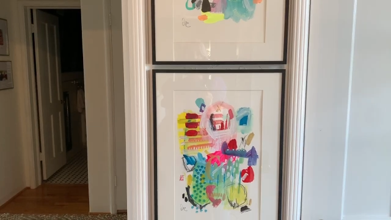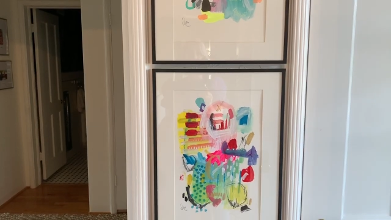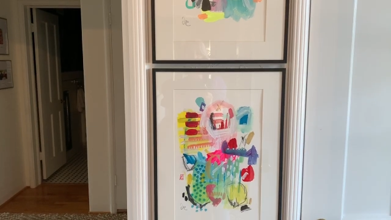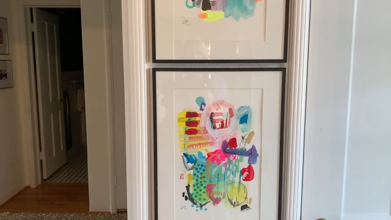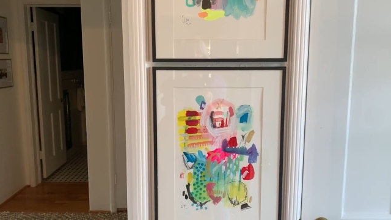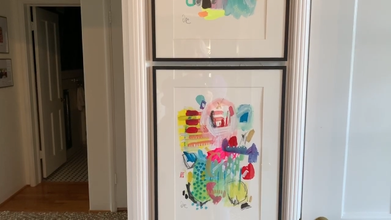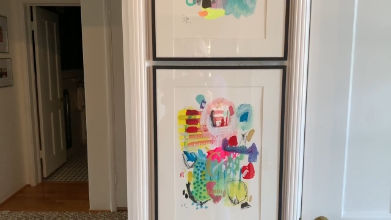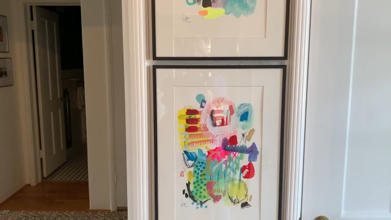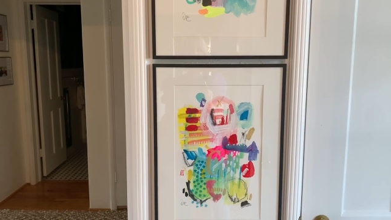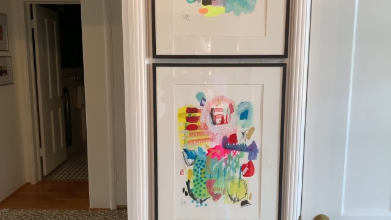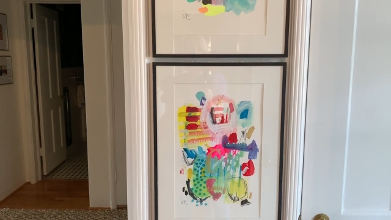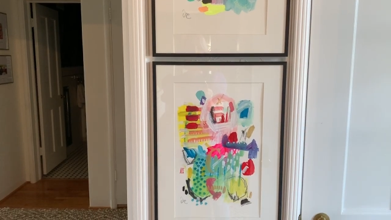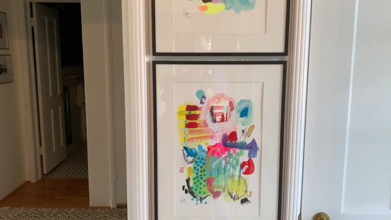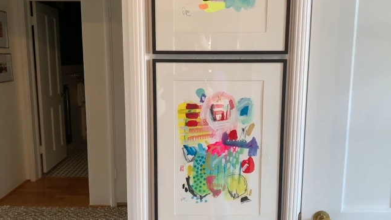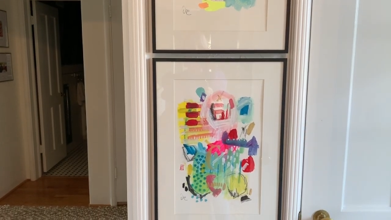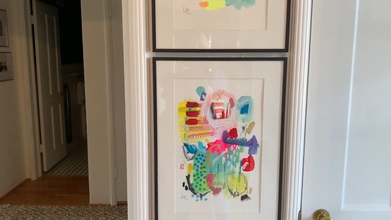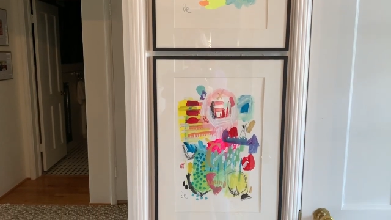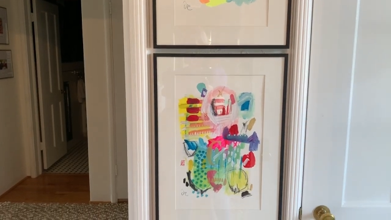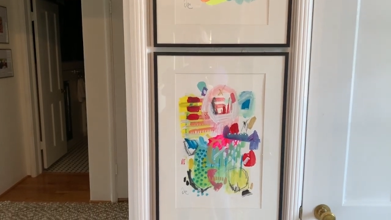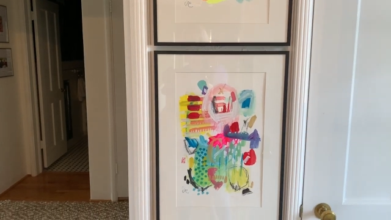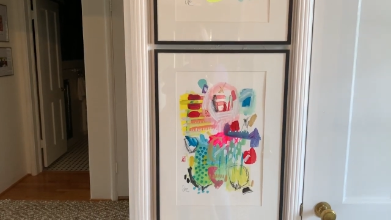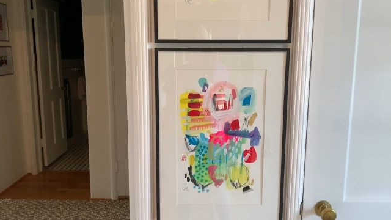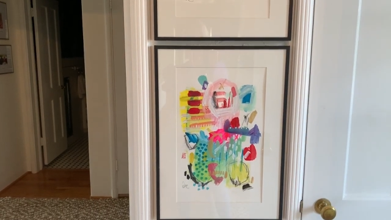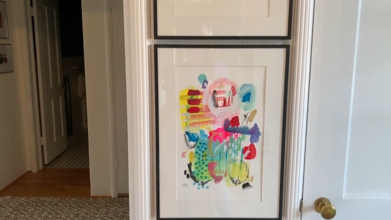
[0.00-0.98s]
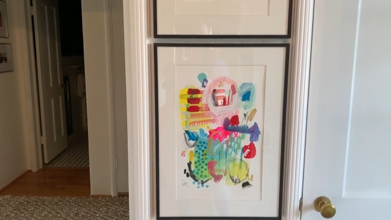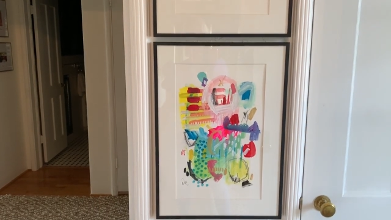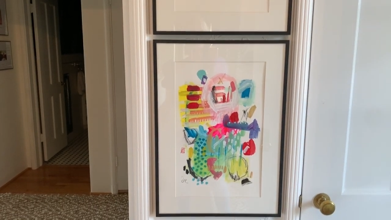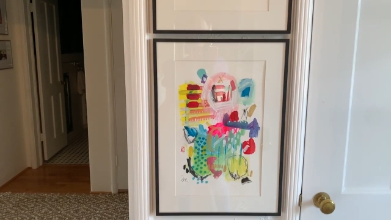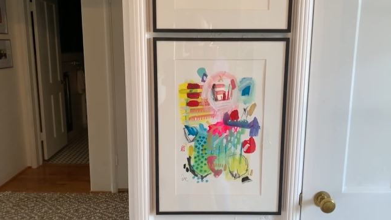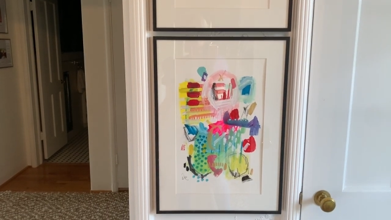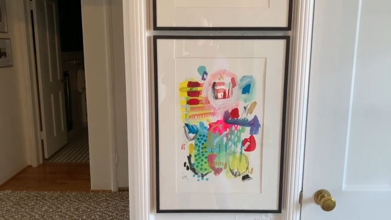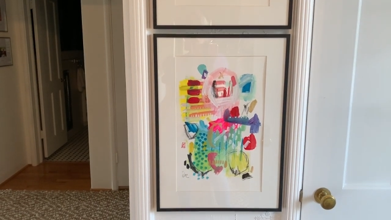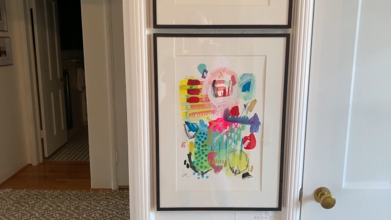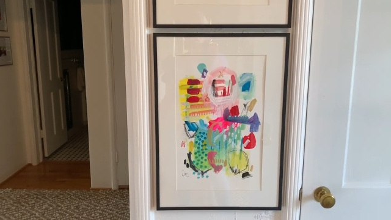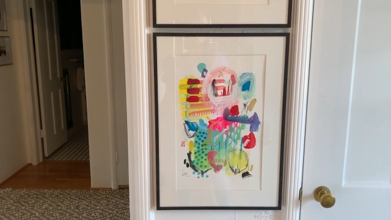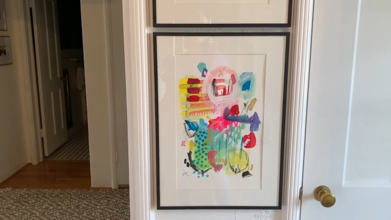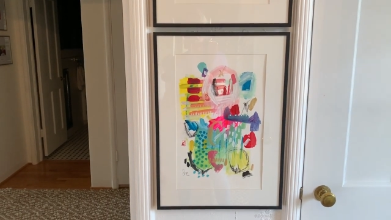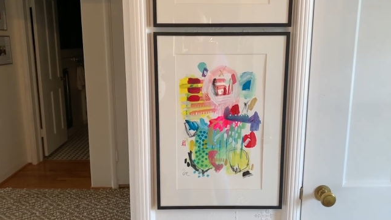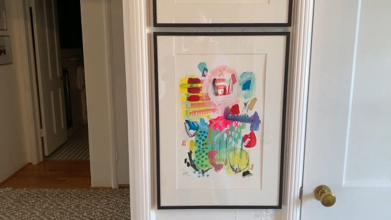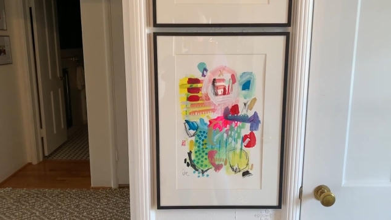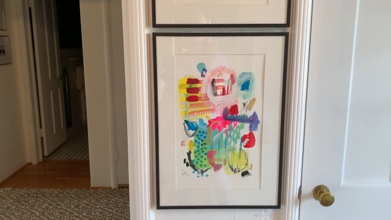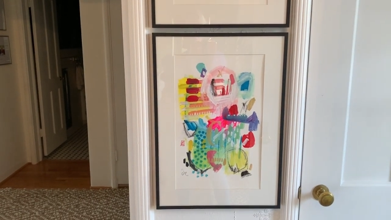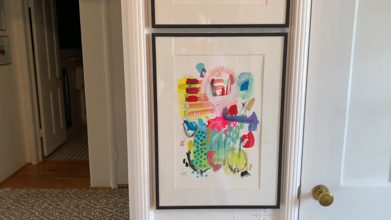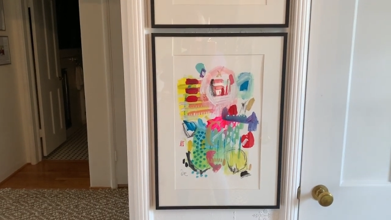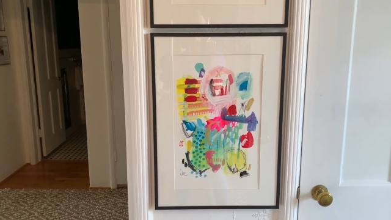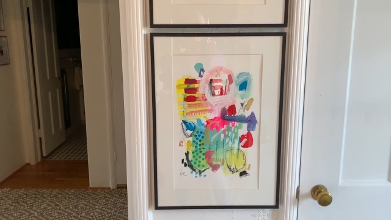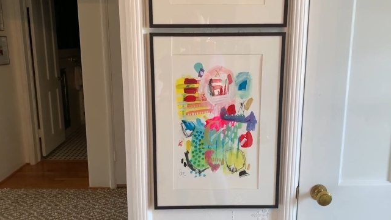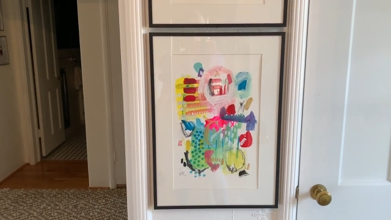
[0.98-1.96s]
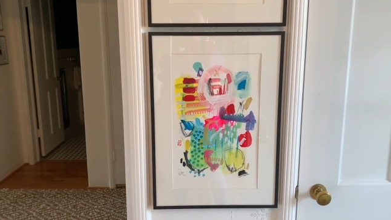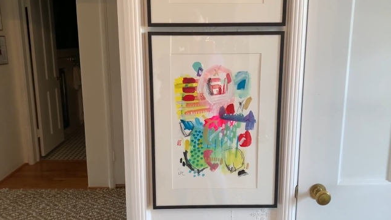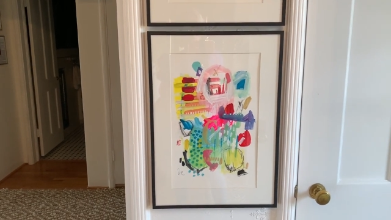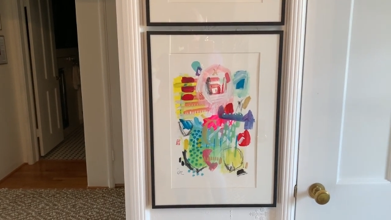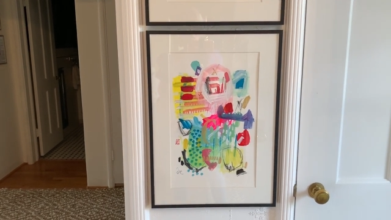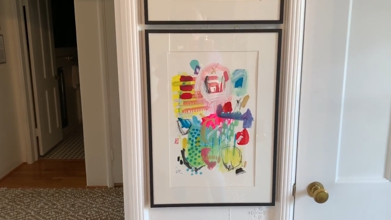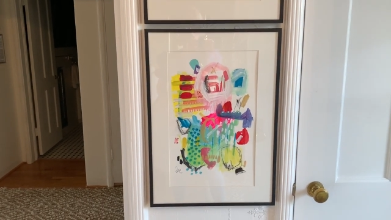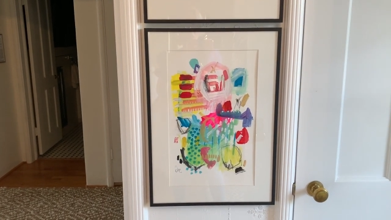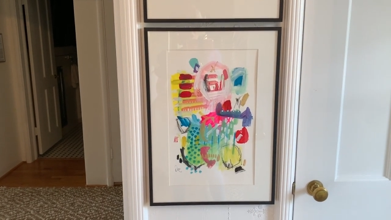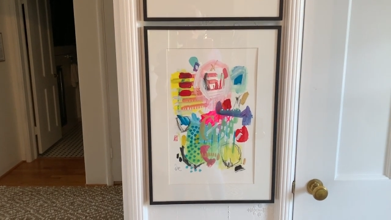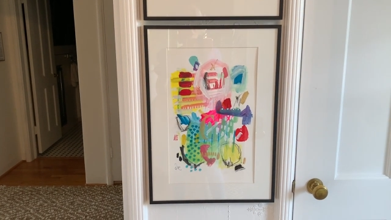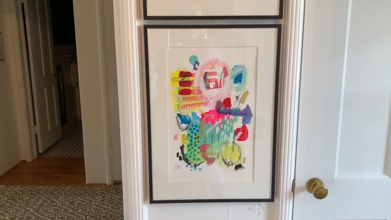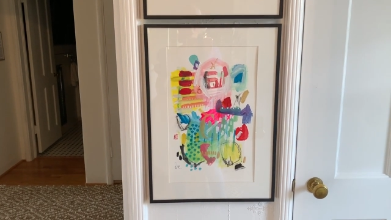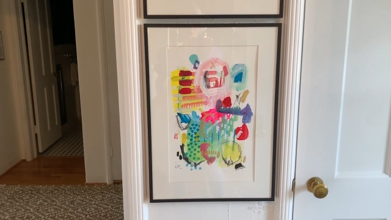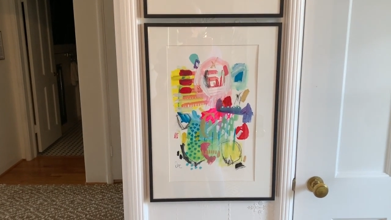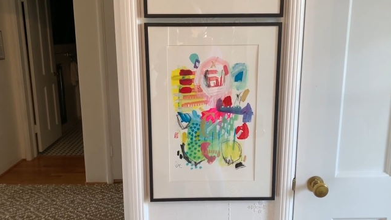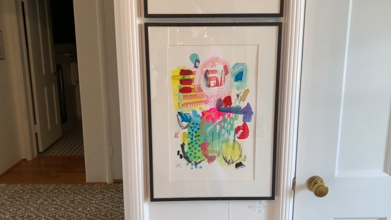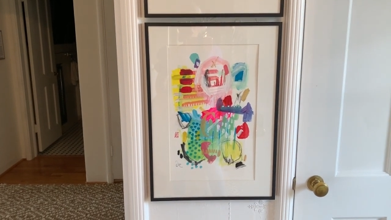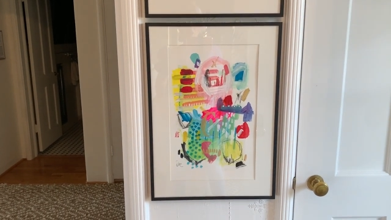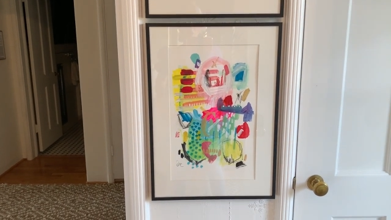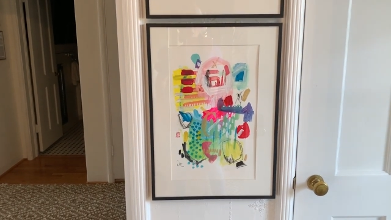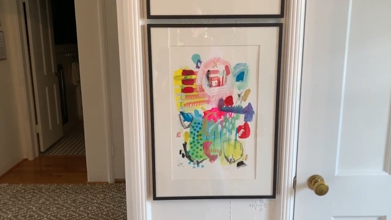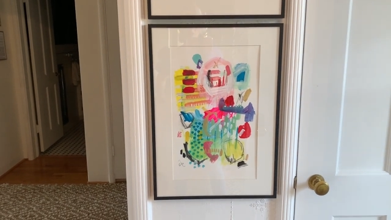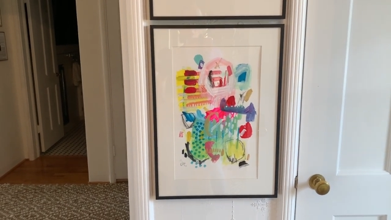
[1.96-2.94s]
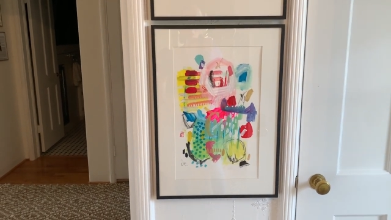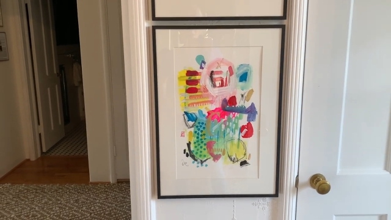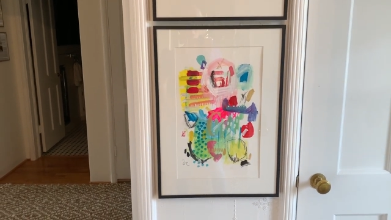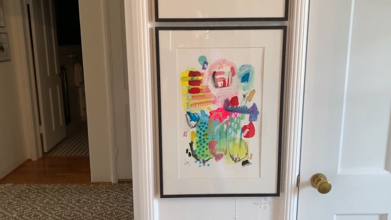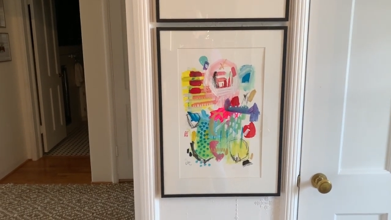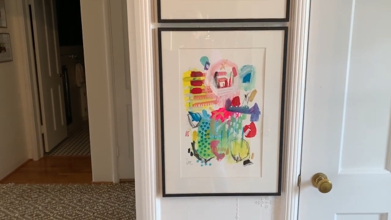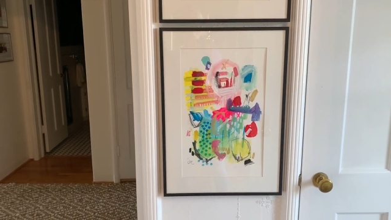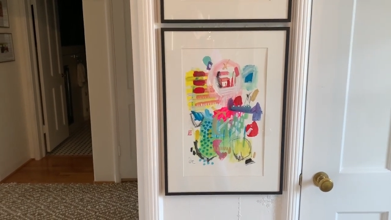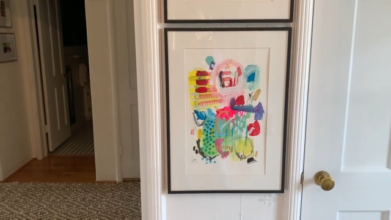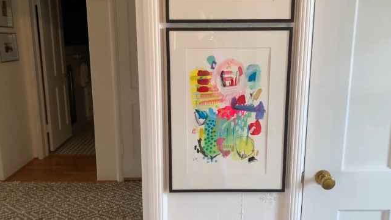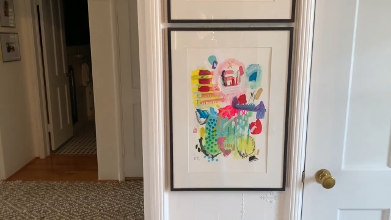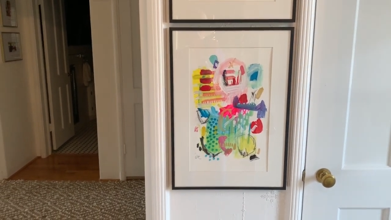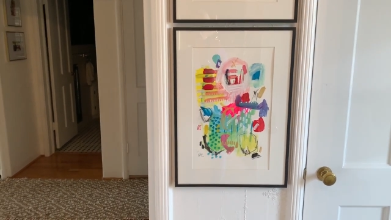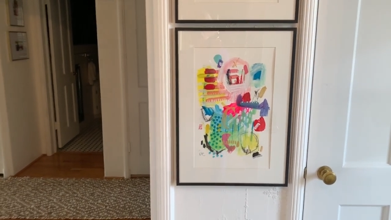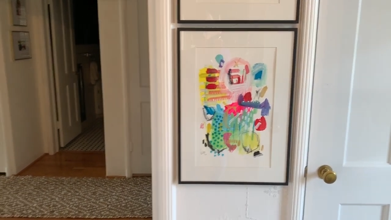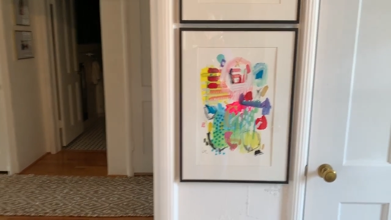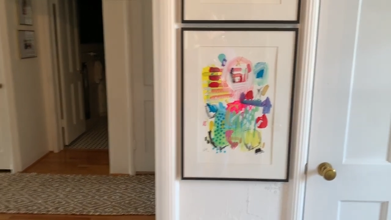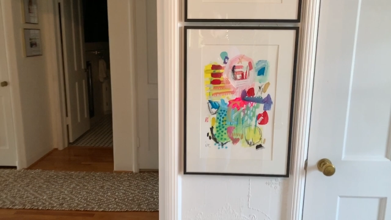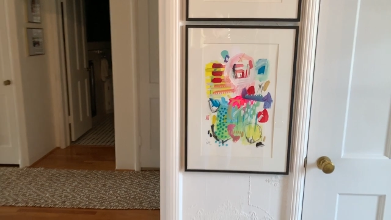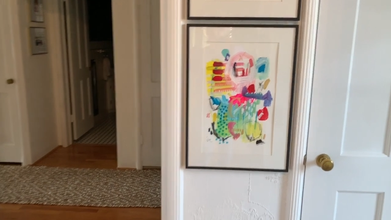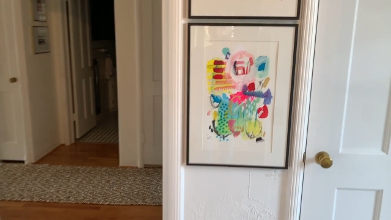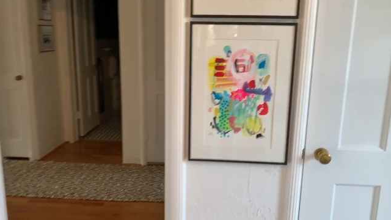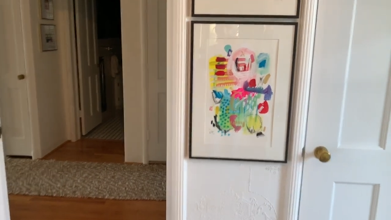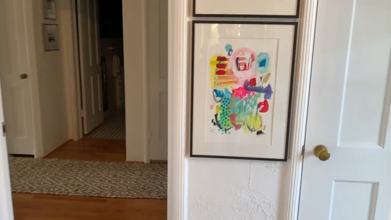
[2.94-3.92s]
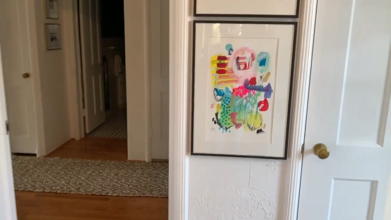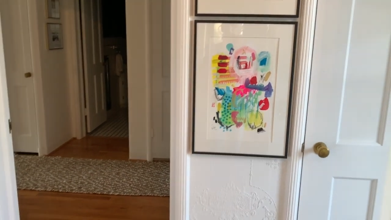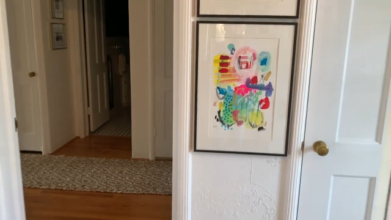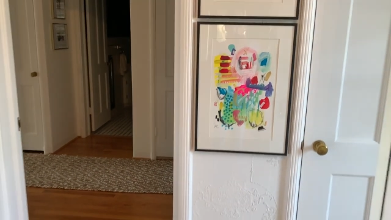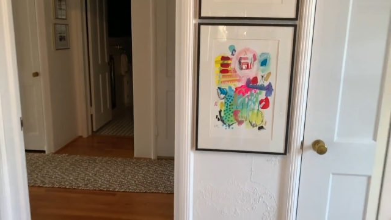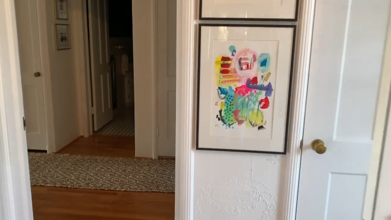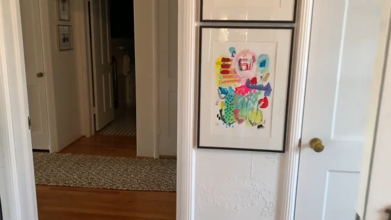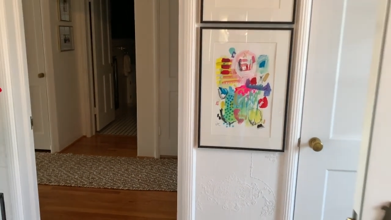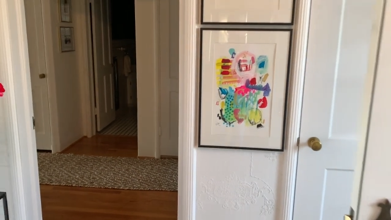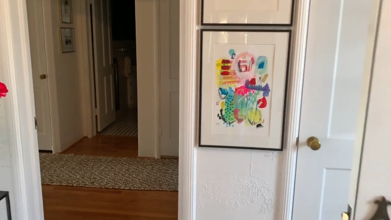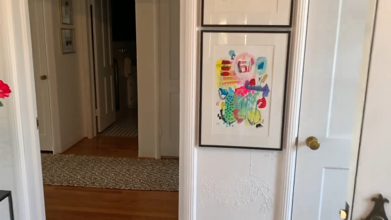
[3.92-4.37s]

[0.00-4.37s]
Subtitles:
No face is visible, so there are no lips to read.